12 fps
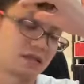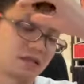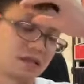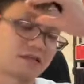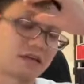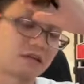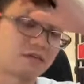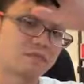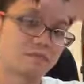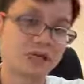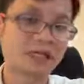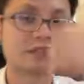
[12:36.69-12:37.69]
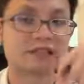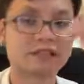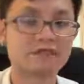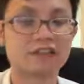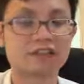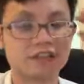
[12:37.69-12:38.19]
the rubber price
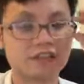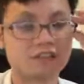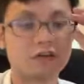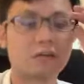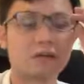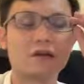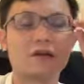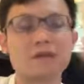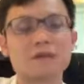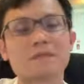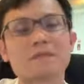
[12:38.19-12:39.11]
eventually dropped a lot.